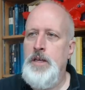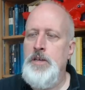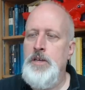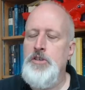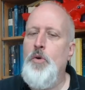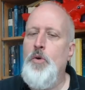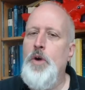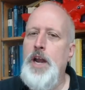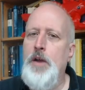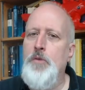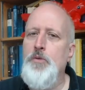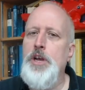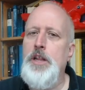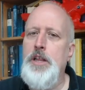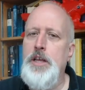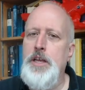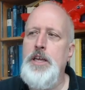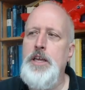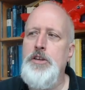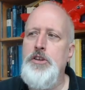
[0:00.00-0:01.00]
So what I
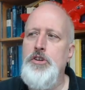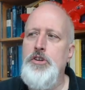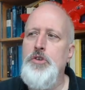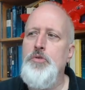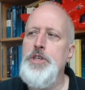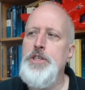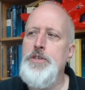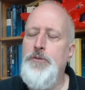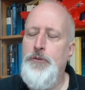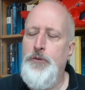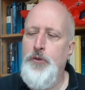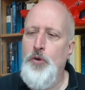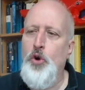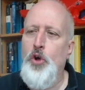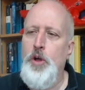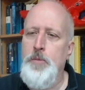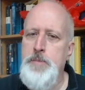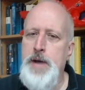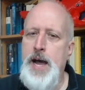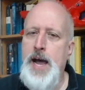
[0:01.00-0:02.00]
really need to do is
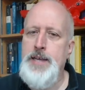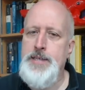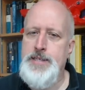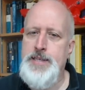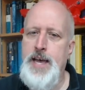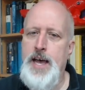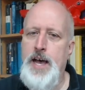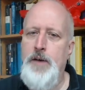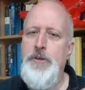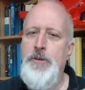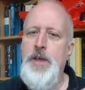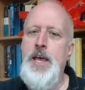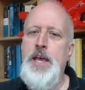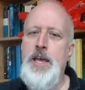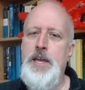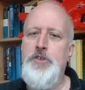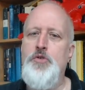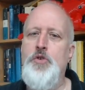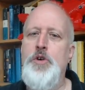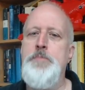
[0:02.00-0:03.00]
fool myself
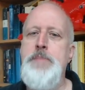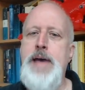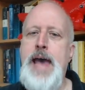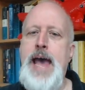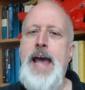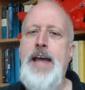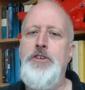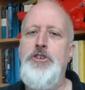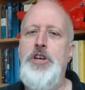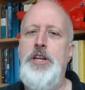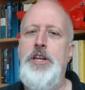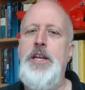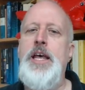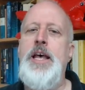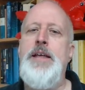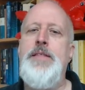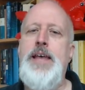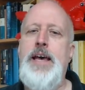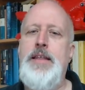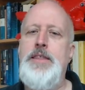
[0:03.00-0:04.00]
into imagine
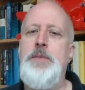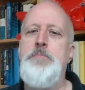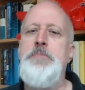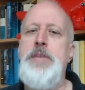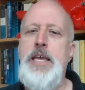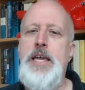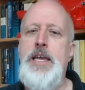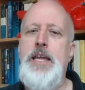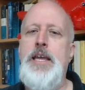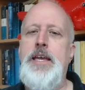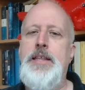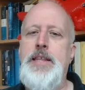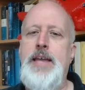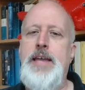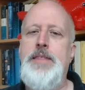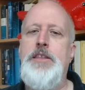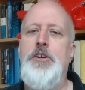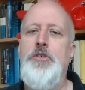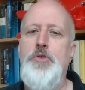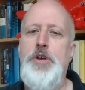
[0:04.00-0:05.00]
that the meaning
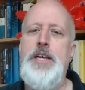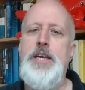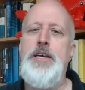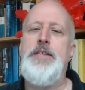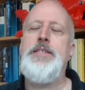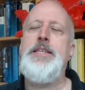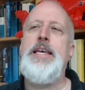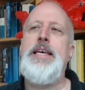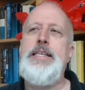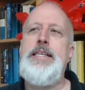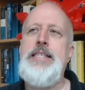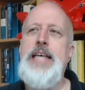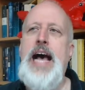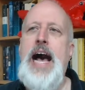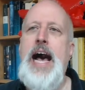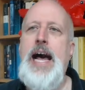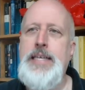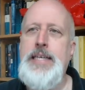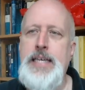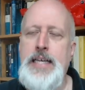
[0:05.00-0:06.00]
that there is
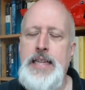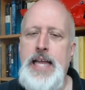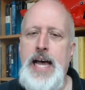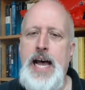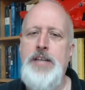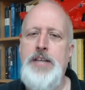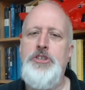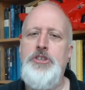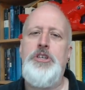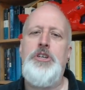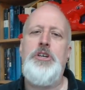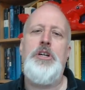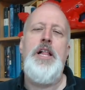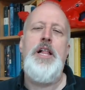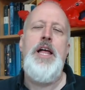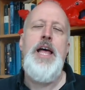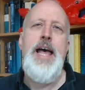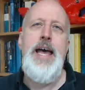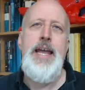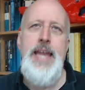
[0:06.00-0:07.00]
ontological
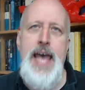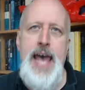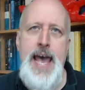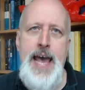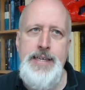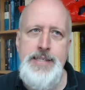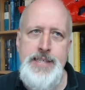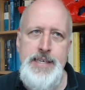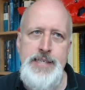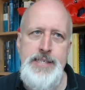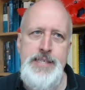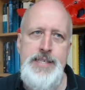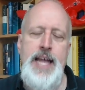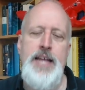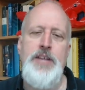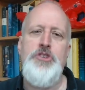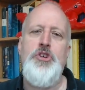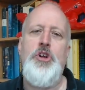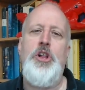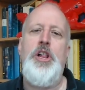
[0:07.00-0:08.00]
and
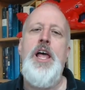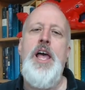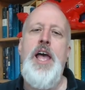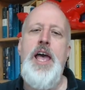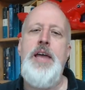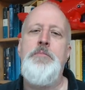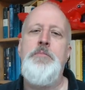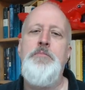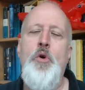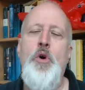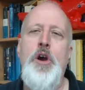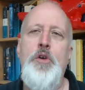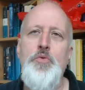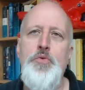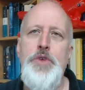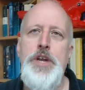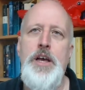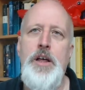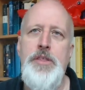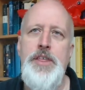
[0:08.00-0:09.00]
existential and more
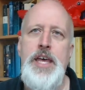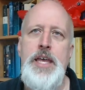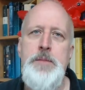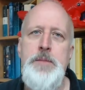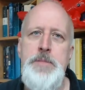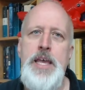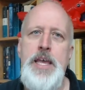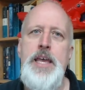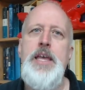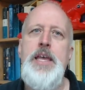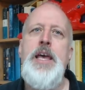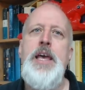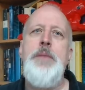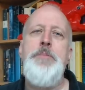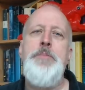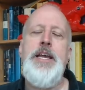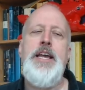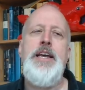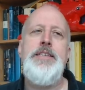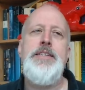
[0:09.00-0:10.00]
real than me,
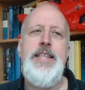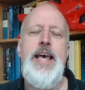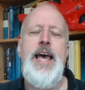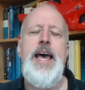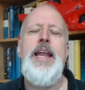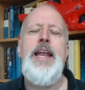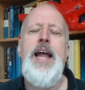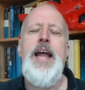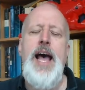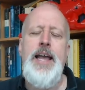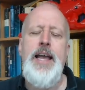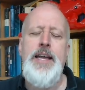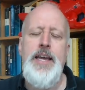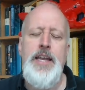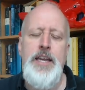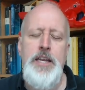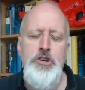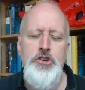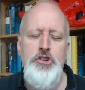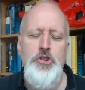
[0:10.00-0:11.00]
because then I
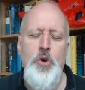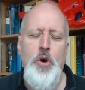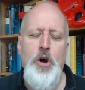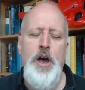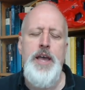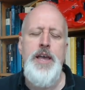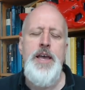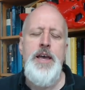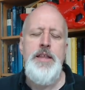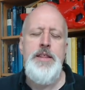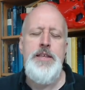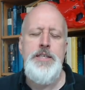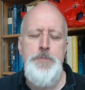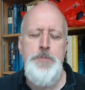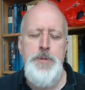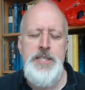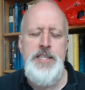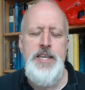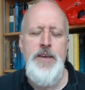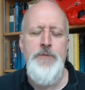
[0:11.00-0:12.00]
can enjoy the
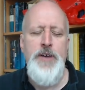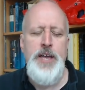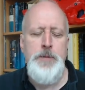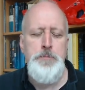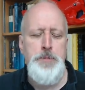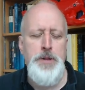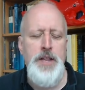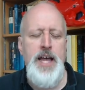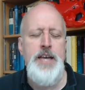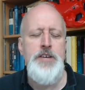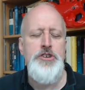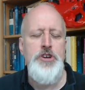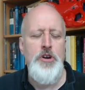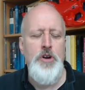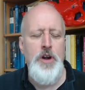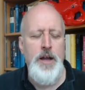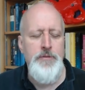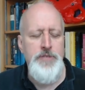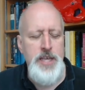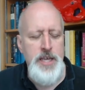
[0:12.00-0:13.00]
specific
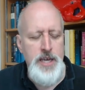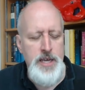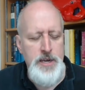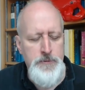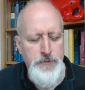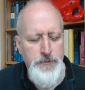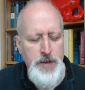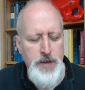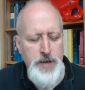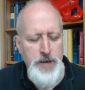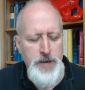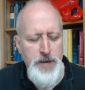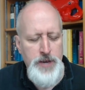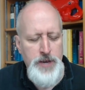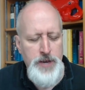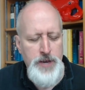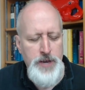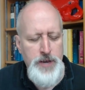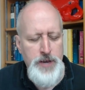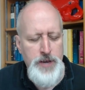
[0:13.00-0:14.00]
pleasure of the
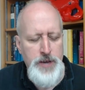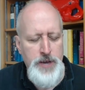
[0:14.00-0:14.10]
inferior.